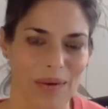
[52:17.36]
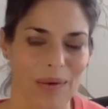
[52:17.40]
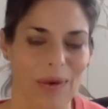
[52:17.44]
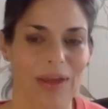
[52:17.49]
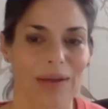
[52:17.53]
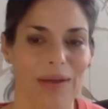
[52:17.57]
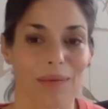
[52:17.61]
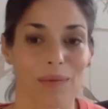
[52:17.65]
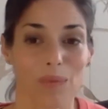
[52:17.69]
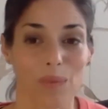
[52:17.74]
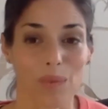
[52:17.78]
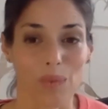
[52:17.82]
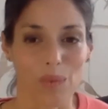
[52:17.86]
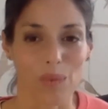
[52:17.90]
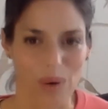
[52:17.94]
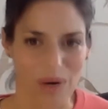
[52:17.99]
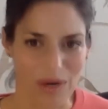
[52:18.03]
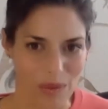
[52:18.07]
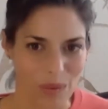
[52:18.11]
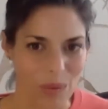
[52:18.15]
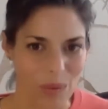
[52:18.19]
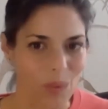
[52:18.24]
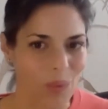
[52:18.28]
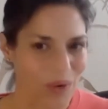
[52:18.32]
one of
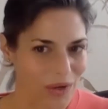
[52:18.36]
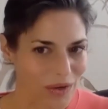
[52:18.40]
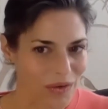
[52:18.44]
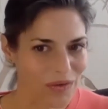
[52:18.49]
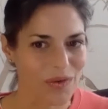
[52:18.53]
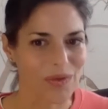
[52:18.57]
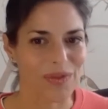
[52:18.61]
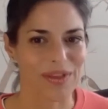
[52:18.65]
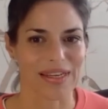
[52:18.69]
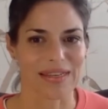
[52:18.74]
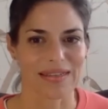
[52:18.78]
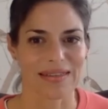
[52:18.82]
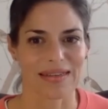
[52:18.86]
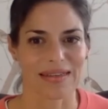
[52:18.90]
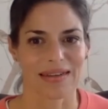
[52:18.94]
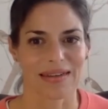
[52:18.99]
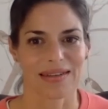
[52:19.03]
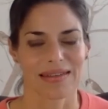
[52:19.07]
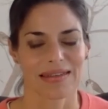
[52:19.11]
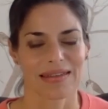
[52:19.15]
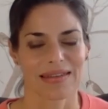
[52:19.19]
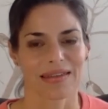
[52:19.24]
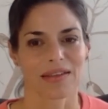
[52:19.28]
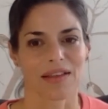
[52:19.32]
the wonderful things that I
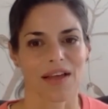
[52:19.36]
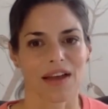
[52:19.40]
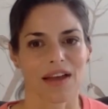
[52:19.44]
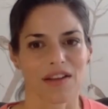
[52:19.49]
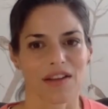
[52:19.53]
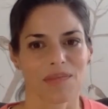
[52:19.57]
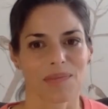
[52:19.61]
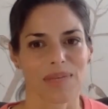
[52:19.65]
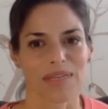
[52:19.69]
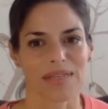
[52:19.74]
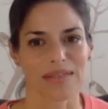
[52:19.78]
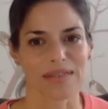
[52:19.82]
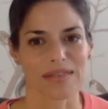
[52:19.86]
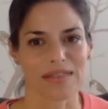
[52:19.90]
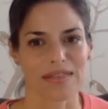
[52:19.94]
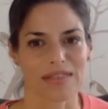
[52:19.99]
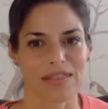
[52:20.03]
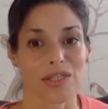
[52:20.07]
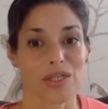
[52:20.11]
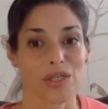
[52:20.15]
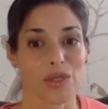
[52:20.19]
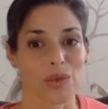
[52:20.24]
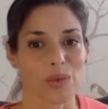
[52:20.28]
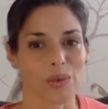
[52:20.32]
see a lot of
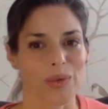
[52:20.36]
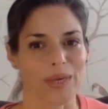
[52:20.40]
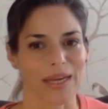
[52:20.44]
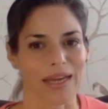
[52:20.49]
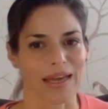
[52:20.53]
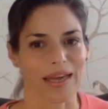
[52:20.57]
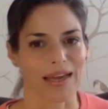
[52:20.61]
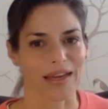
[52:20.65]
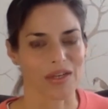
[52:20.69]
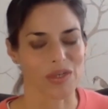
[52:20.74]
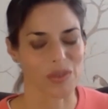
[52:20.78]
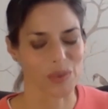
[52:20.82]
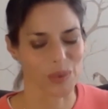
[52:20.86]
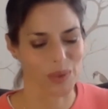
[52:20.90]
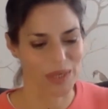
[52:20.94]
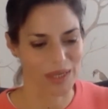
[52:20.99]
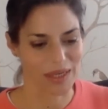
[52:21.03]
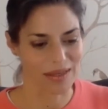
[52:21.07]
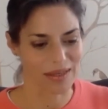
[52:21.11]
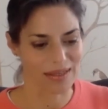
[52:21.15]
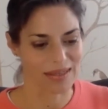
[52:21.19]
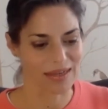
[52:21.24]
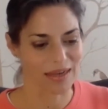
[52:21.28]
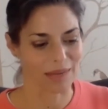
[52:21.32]
businesses doing actually
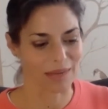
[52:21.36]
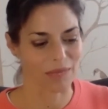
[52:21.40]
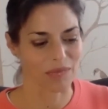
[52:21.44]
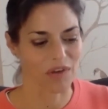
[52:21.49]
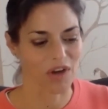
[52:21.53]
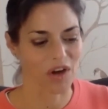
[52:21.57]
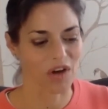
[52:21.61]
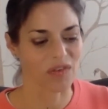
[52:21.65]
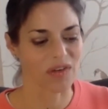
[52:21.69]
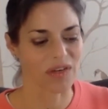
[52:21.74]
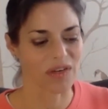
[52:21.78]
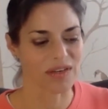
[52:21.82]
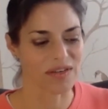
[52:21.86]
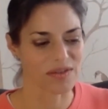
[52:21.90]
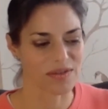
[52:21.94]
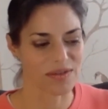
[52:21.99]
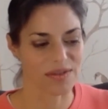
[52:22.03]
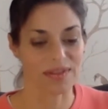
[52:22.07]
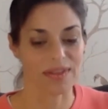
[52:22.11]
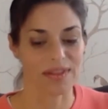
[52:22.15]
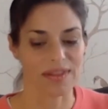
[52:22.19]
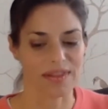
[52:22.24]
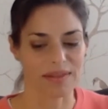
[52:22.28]
in the time of COVID is